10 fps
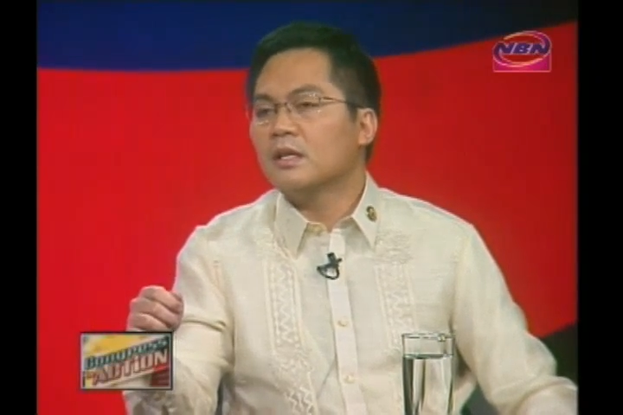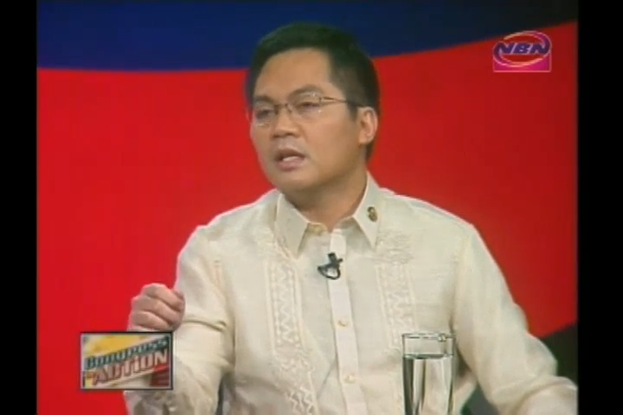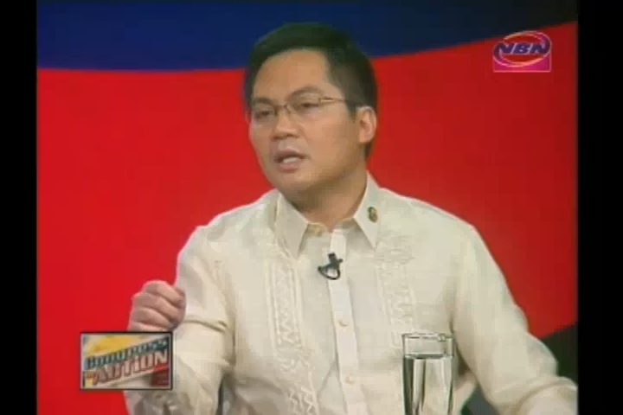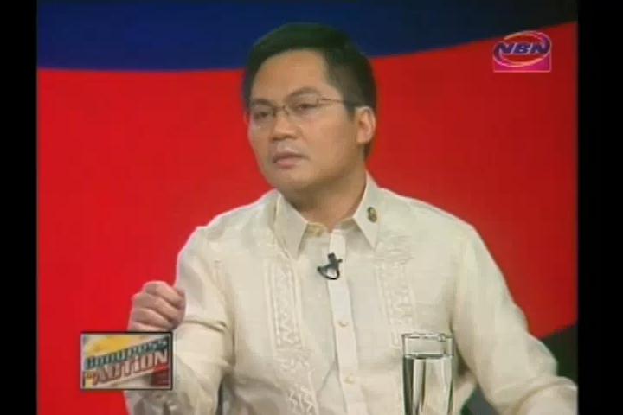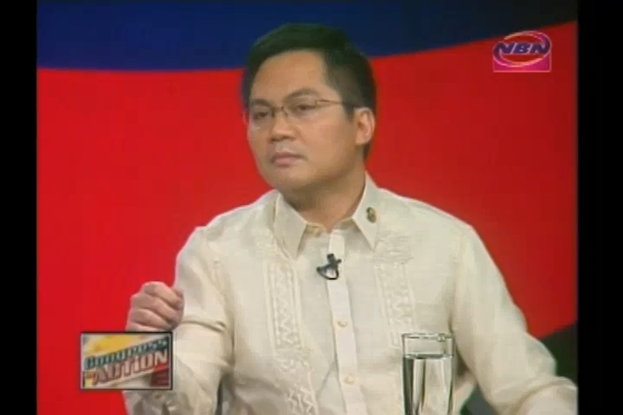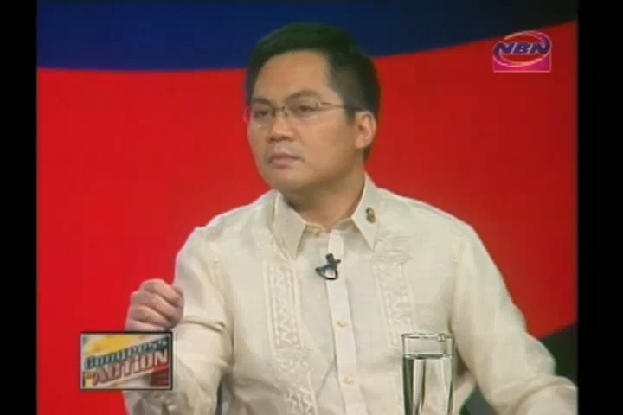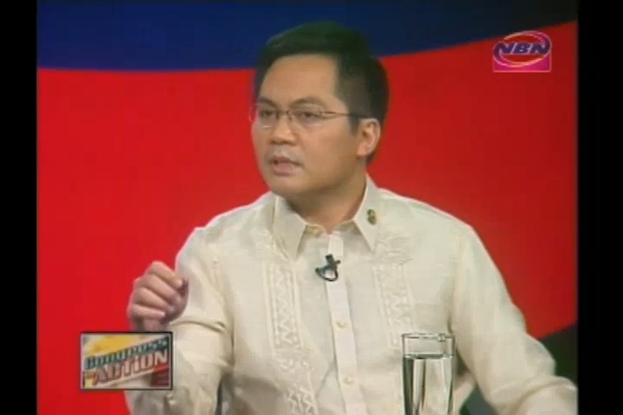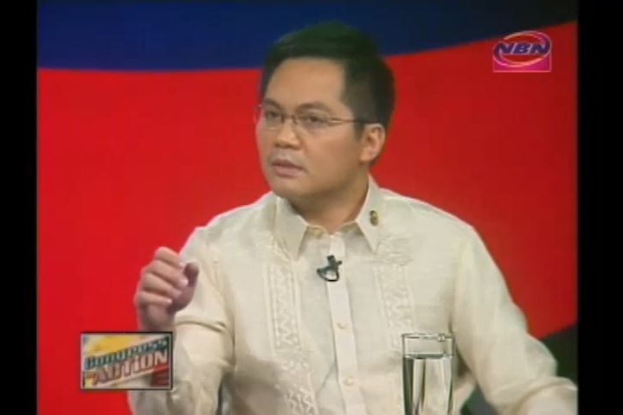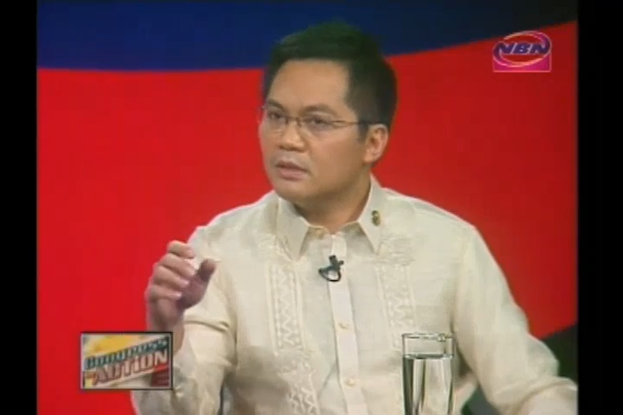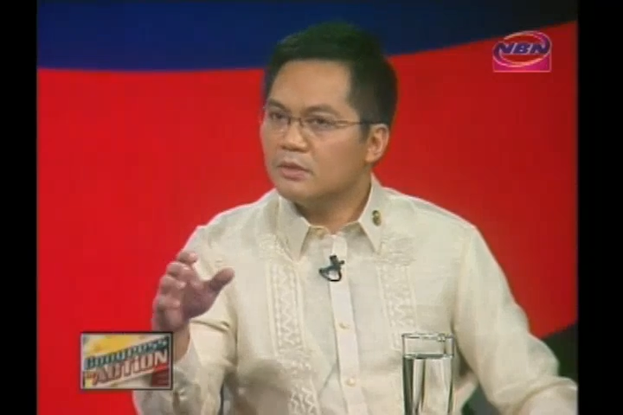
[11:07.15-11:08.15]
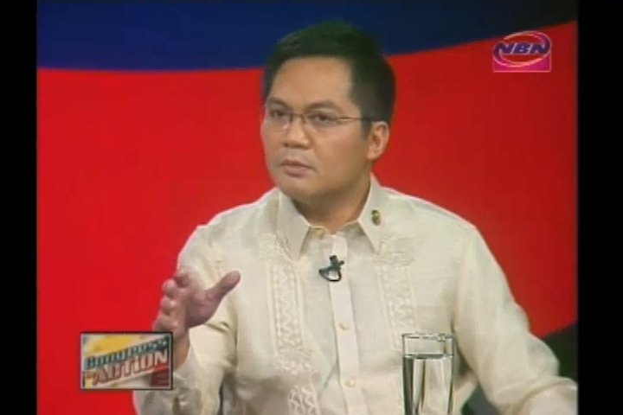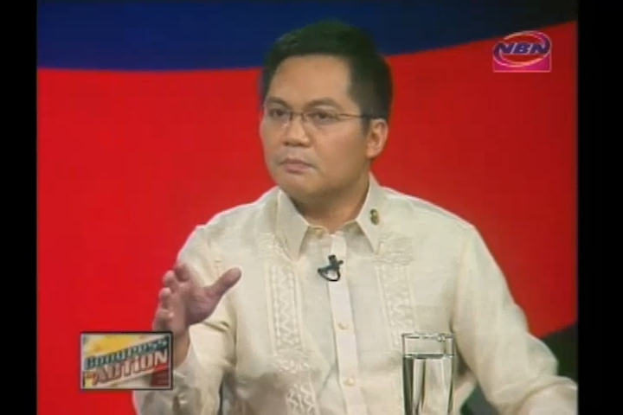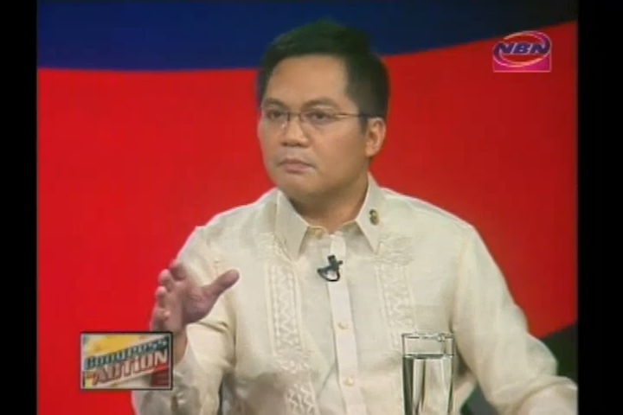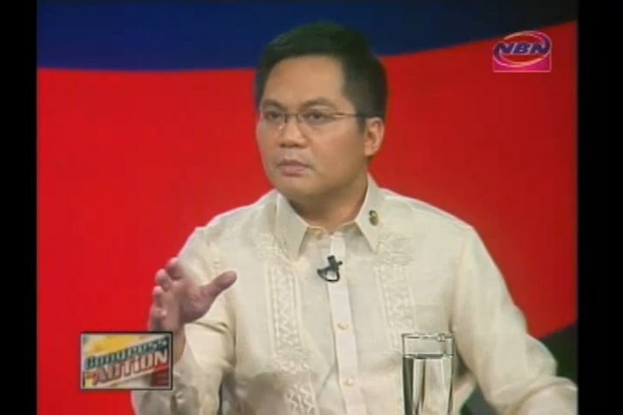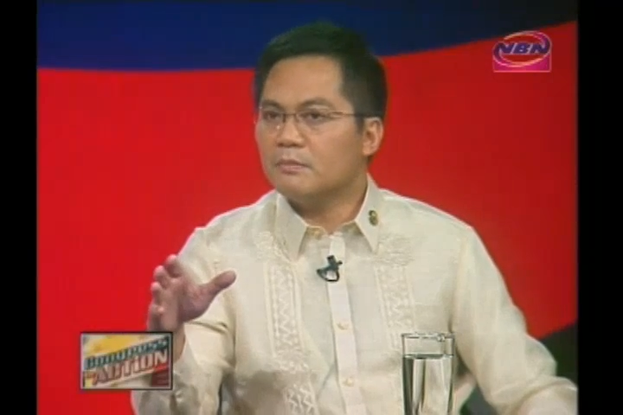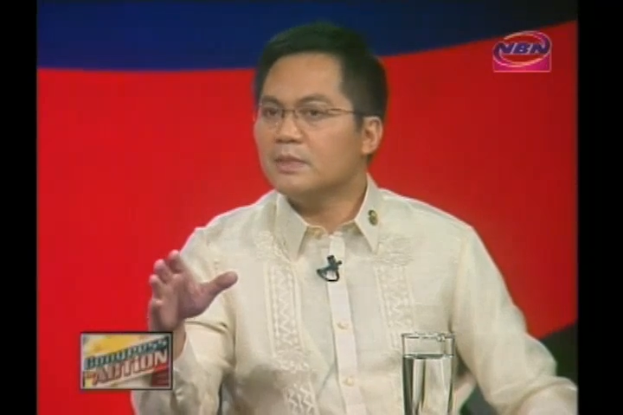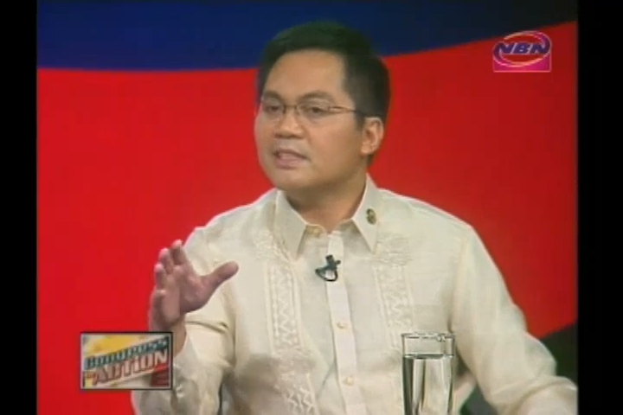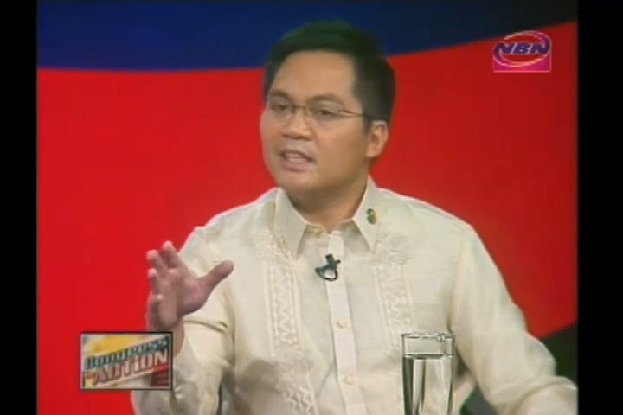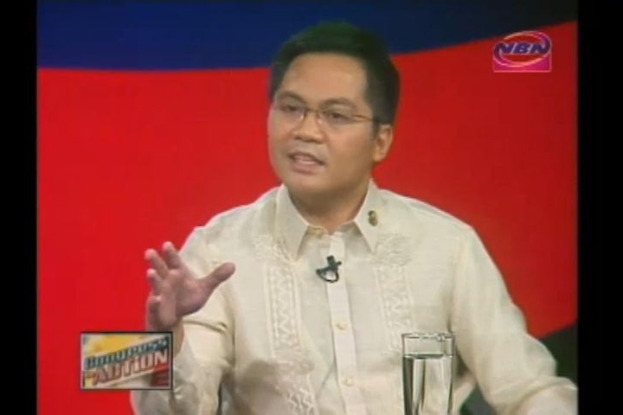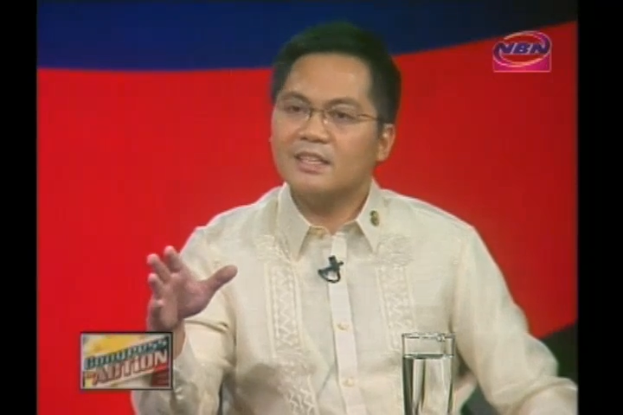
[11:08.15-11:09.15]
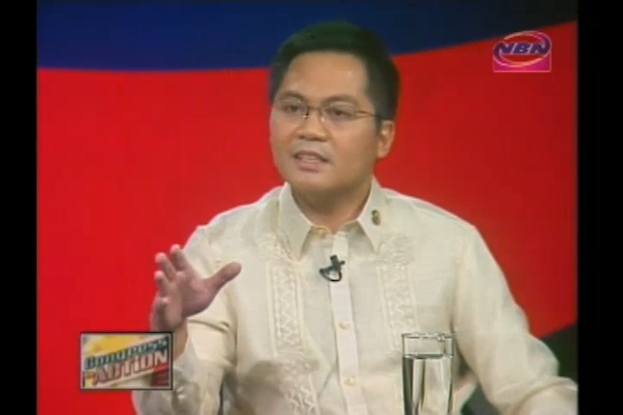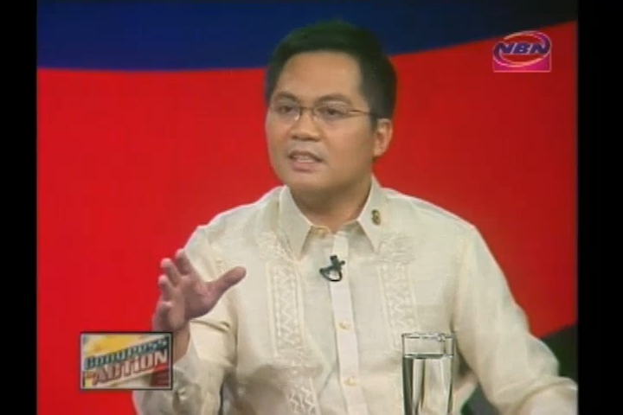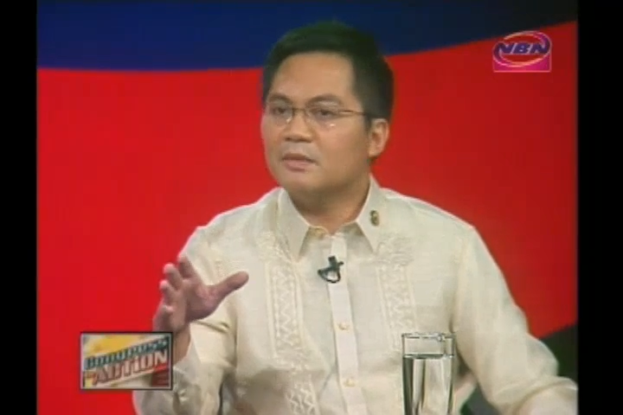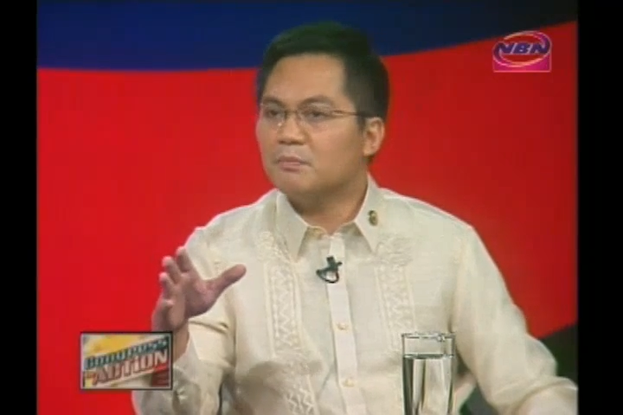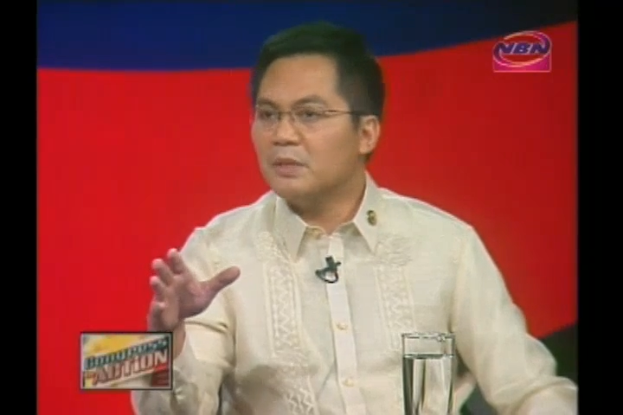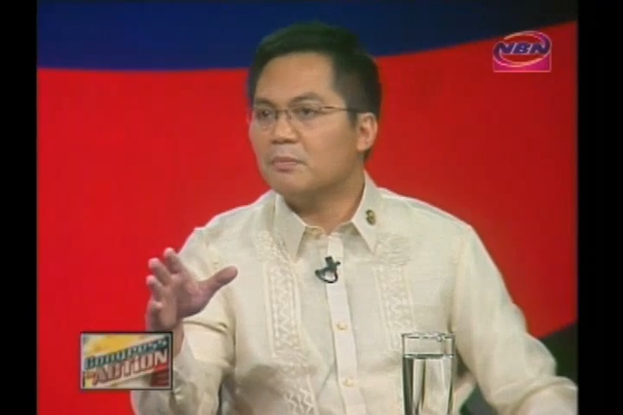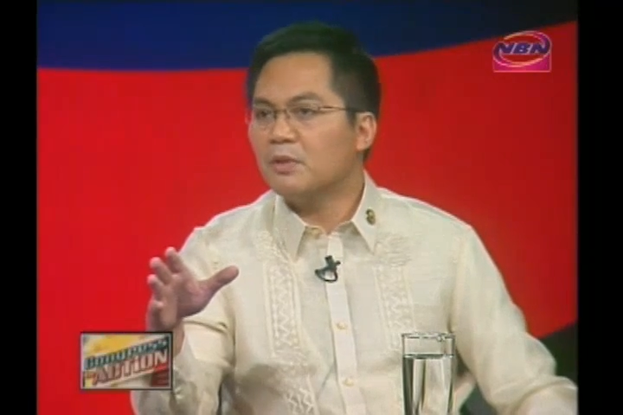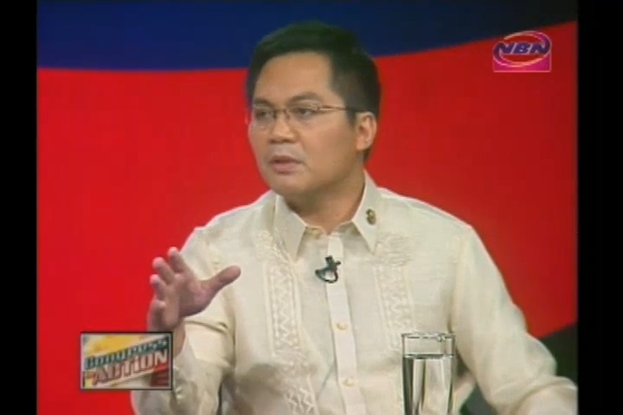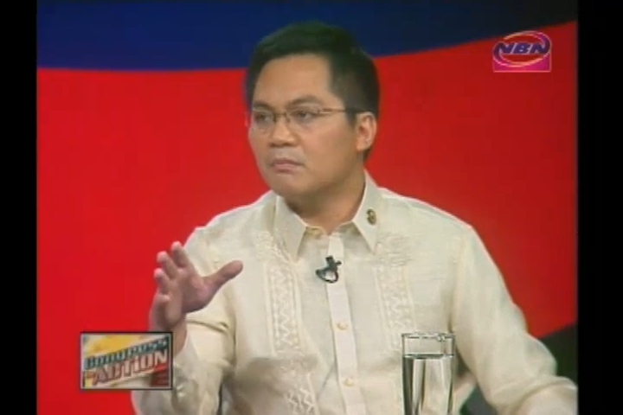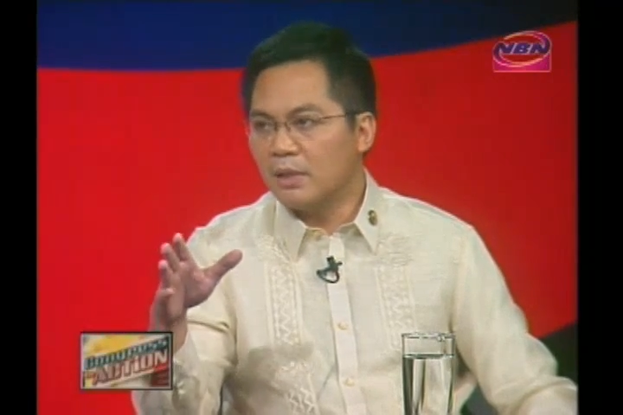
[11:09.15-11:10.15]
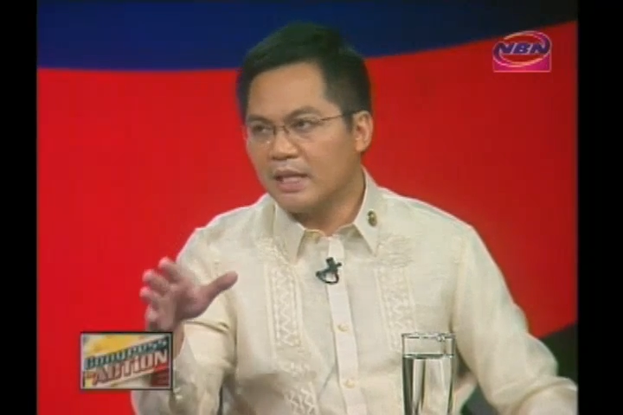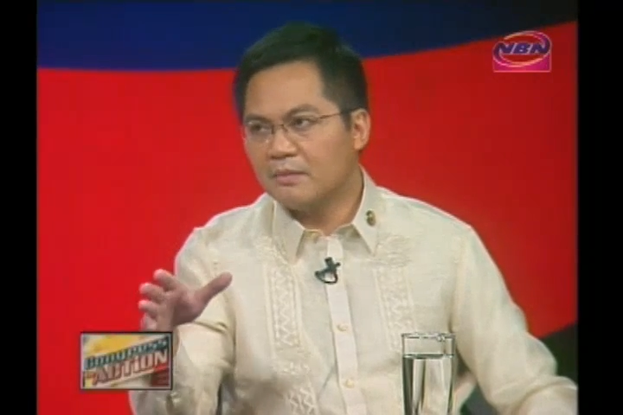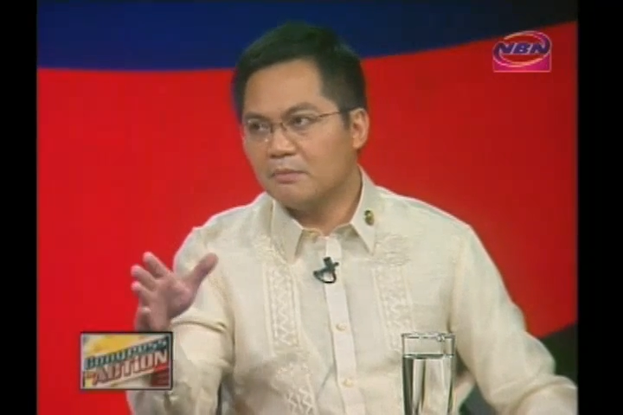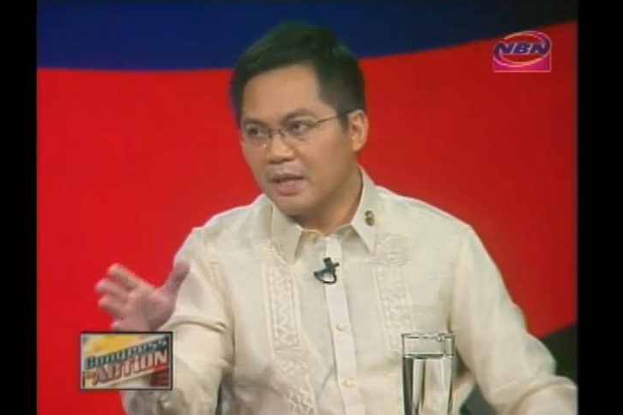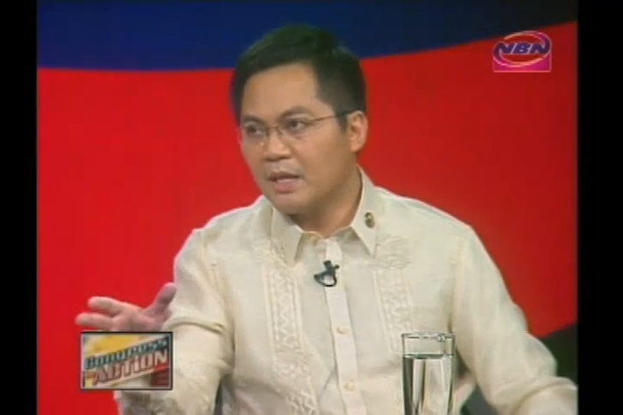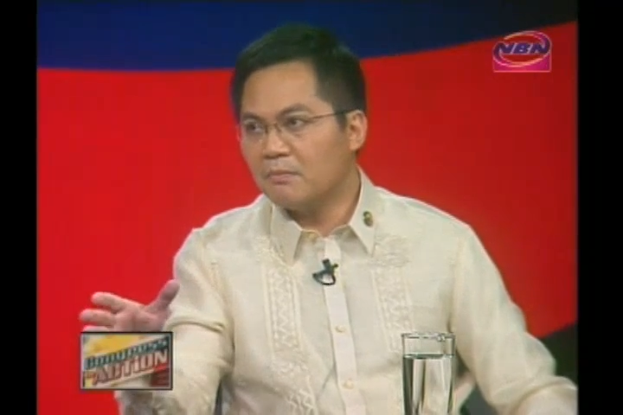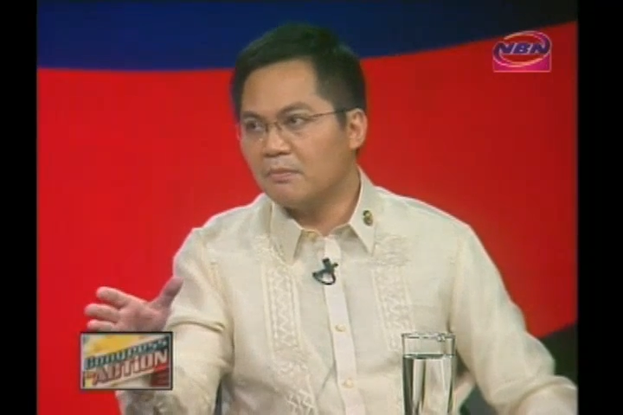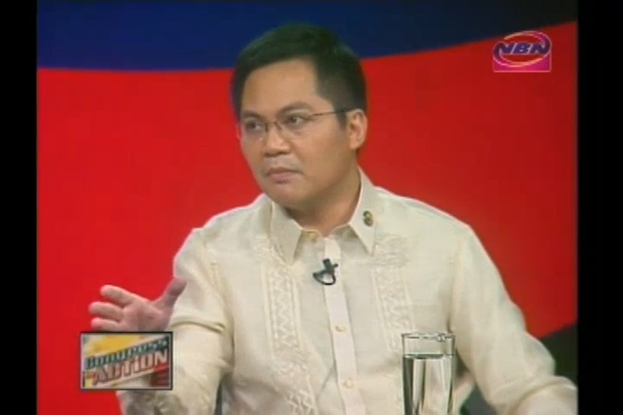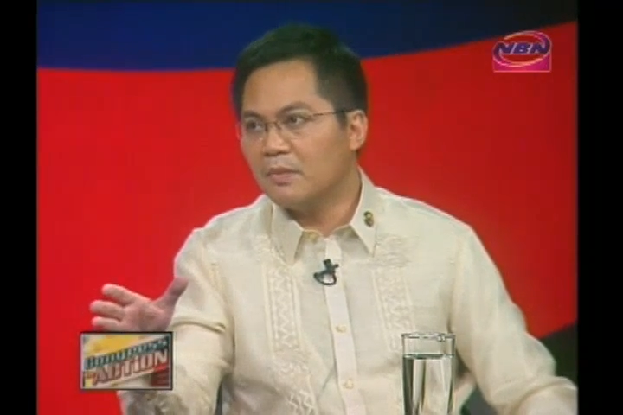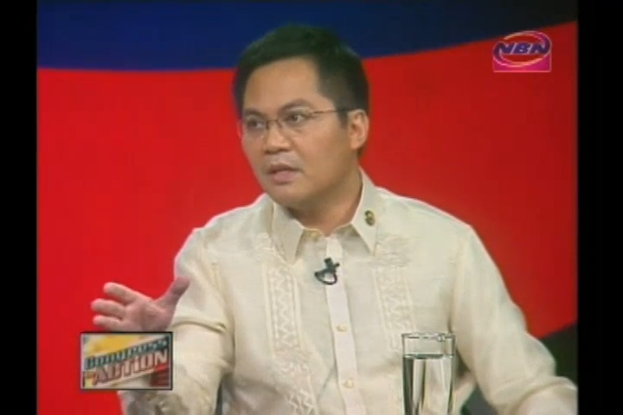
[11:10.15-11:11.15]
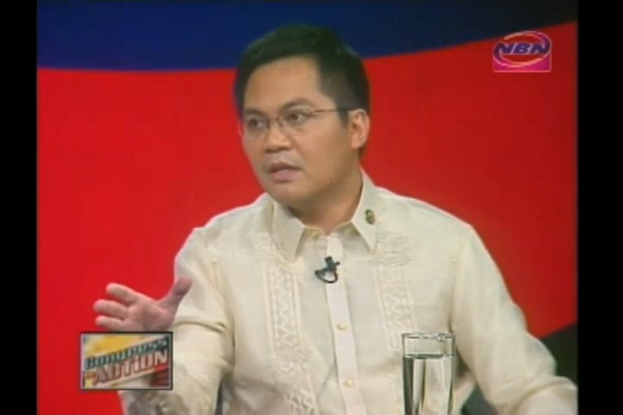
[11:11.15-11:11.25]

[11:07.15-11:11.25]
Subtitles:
But, you know, mistakenly people blame him